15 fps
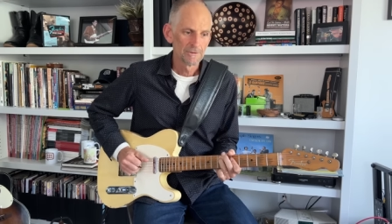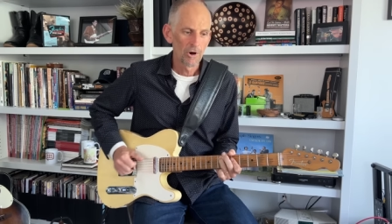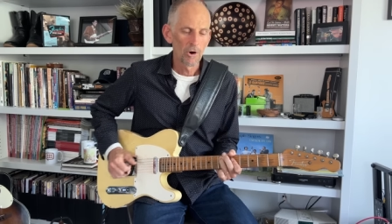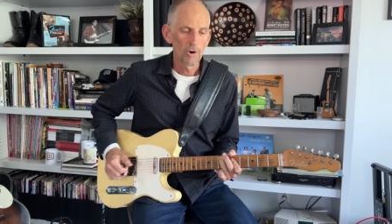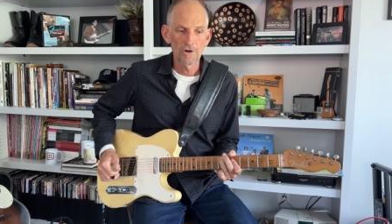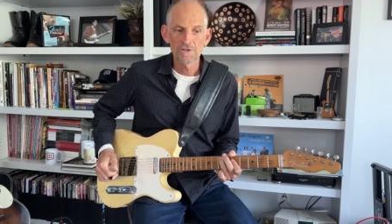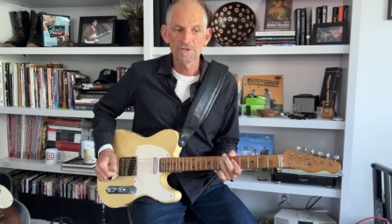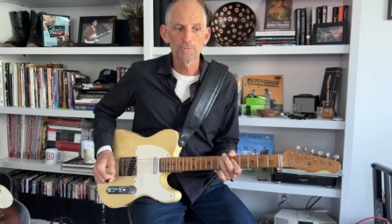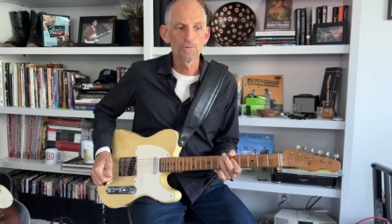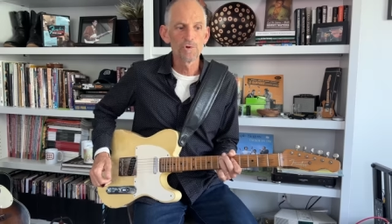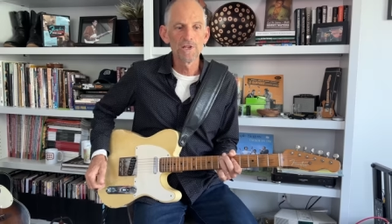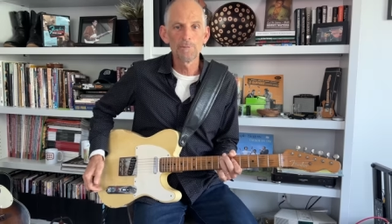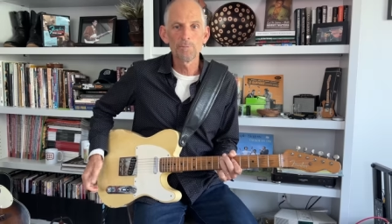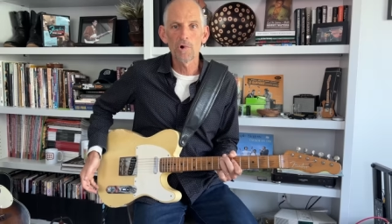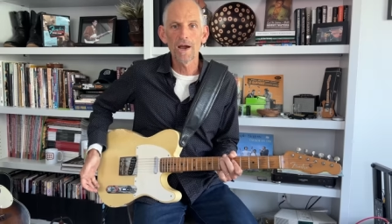oh, it's a
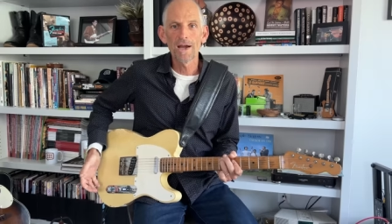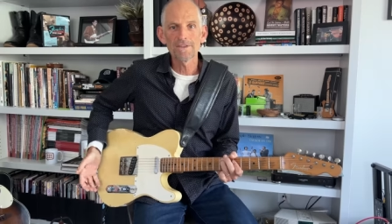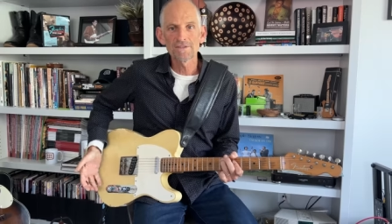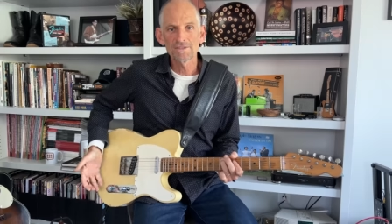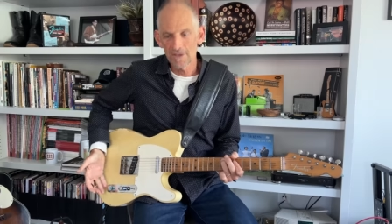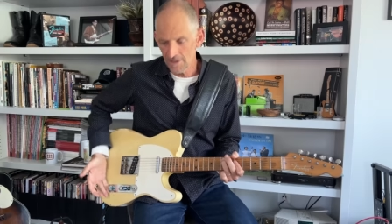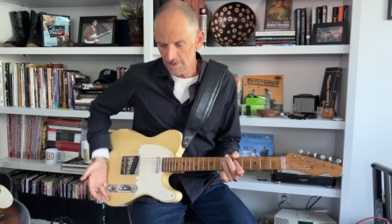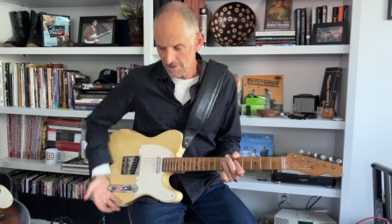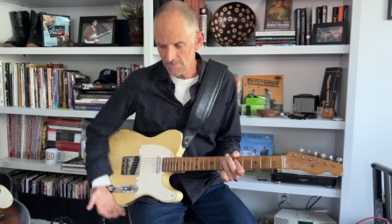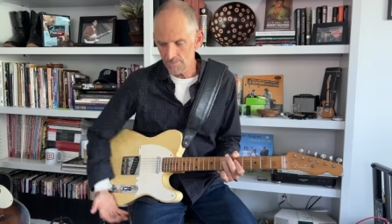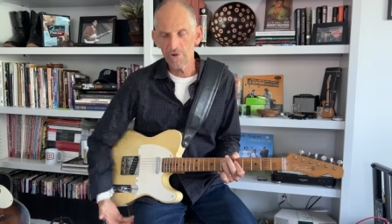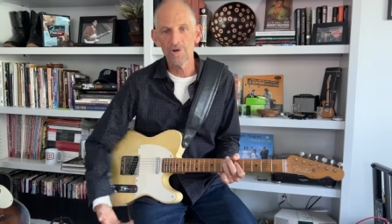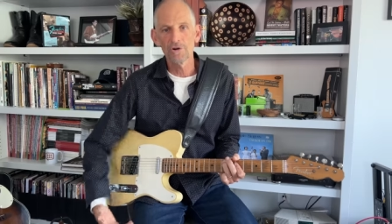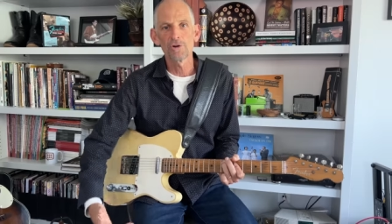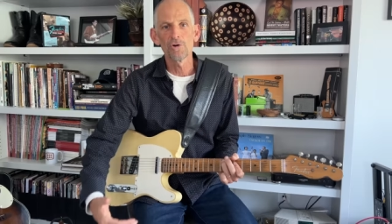really bright stage,
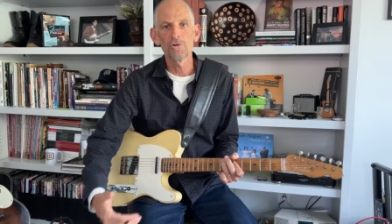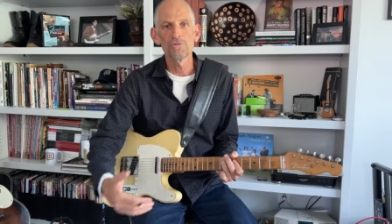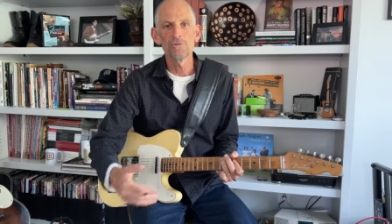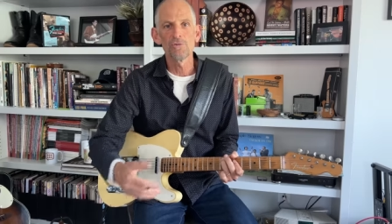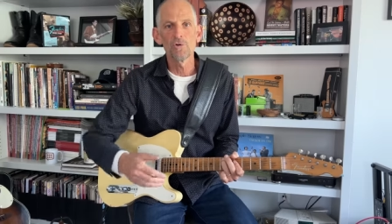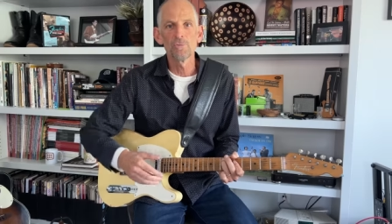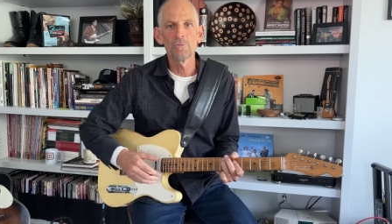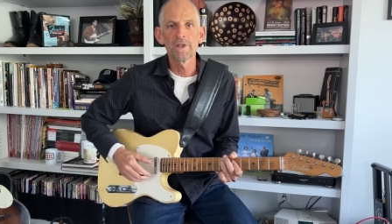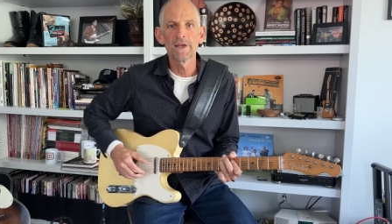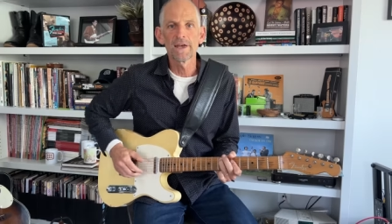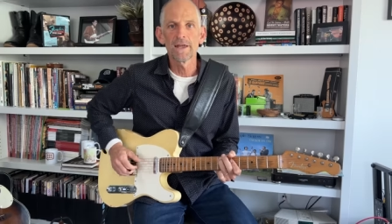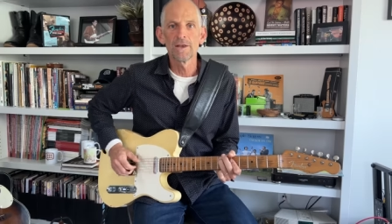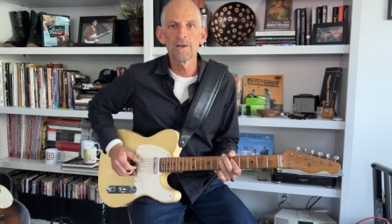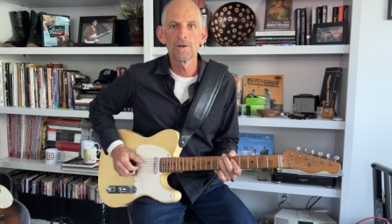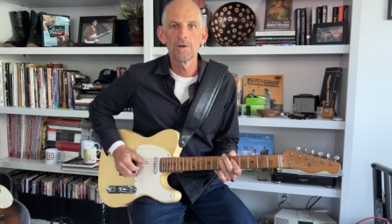better go full
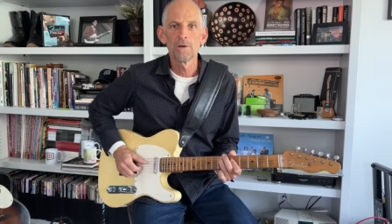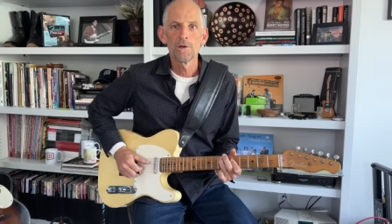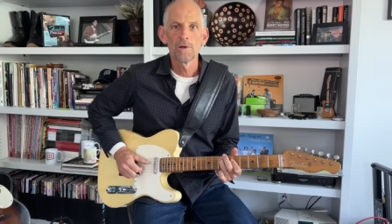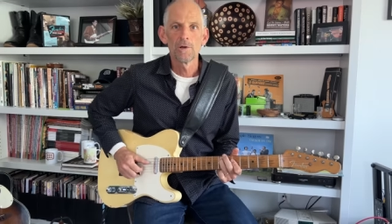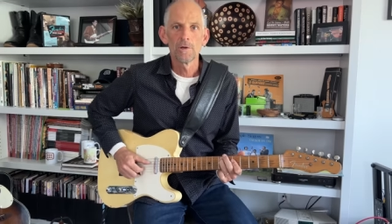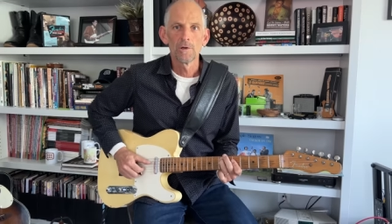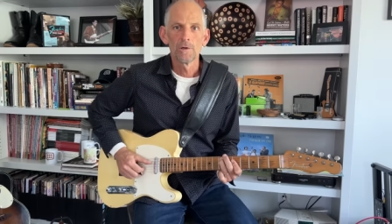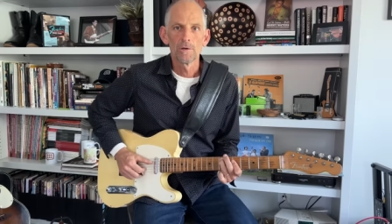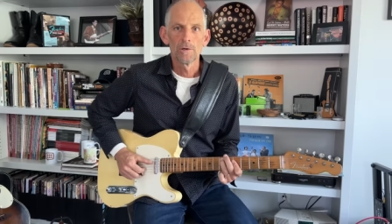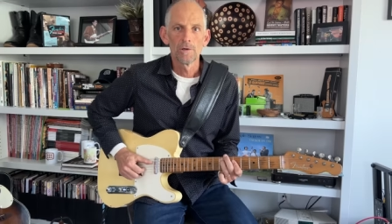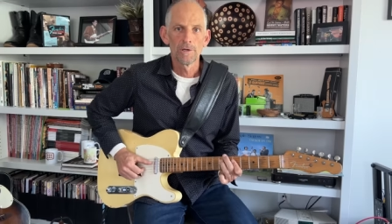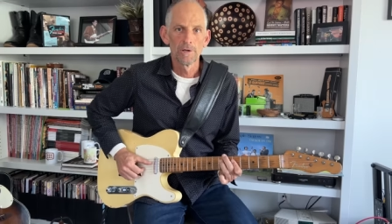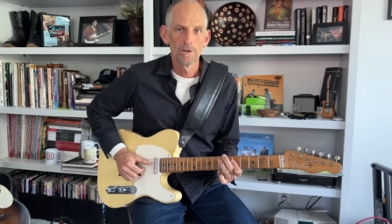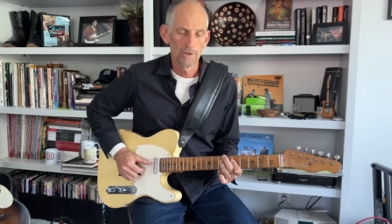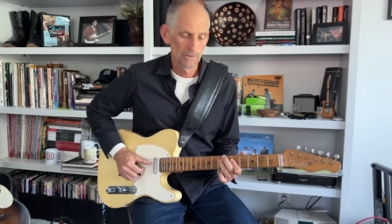blend,
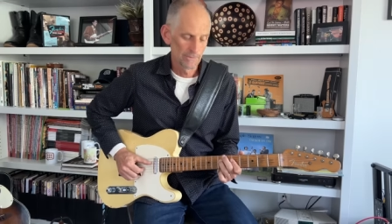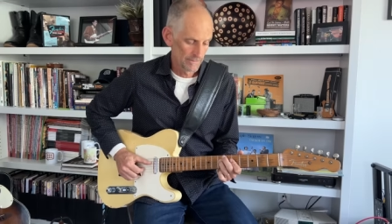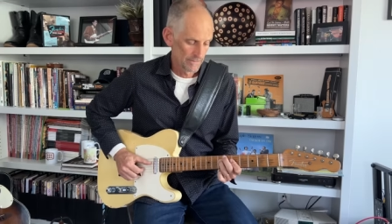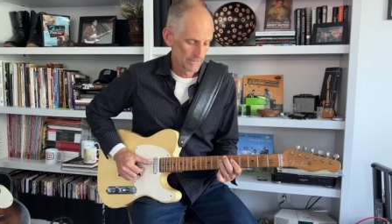you know.